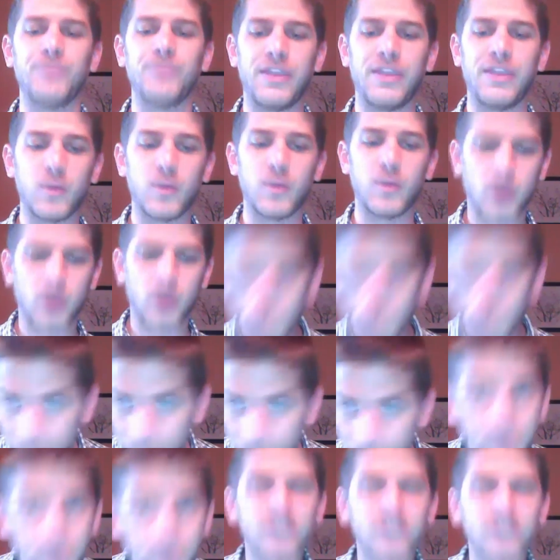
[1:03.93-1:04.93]
And then we're going to
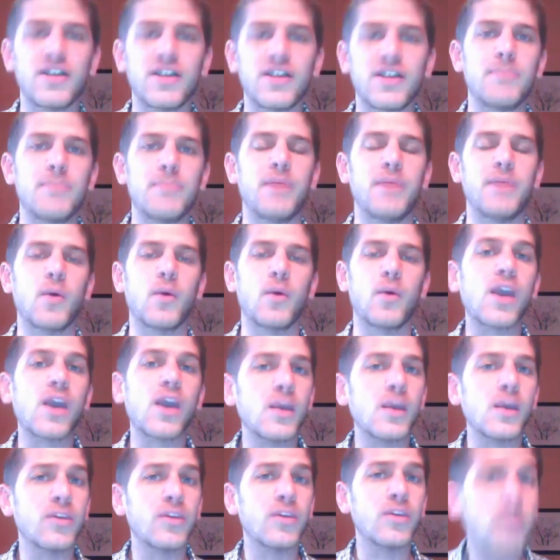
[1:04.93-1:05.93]
wrap things up by
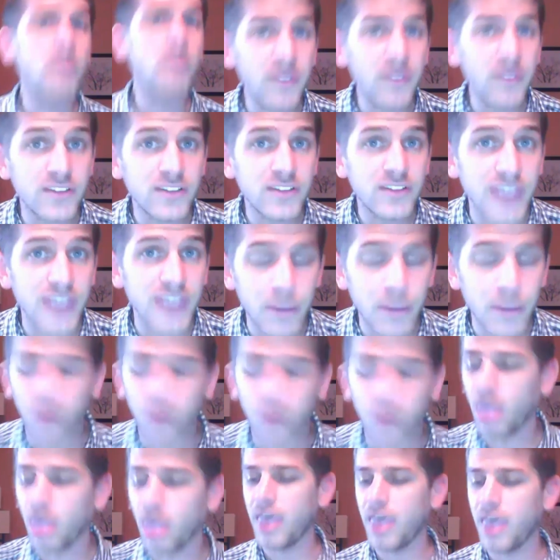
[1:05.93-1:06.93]
working with a pivot
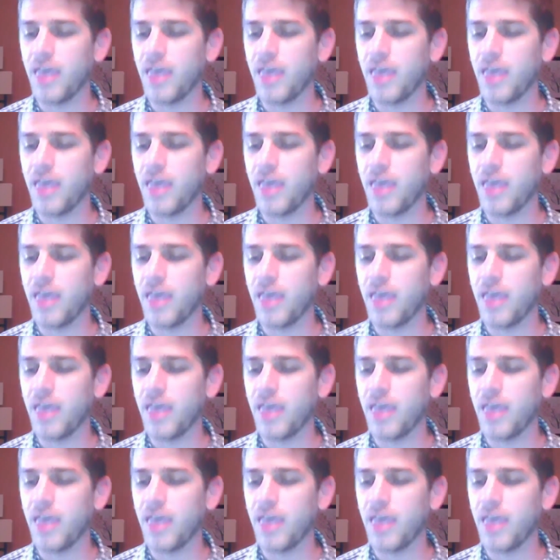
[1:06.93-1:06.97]
table